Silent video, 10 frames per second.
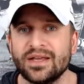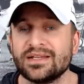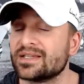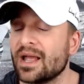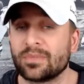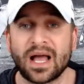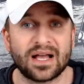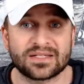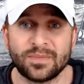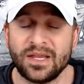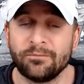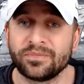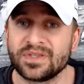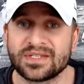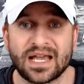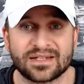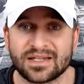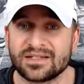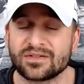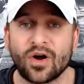Sam Cosmi,
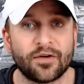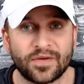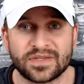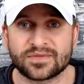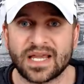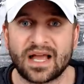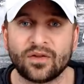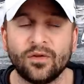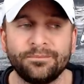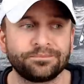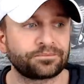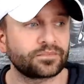Texas, offensive tackle.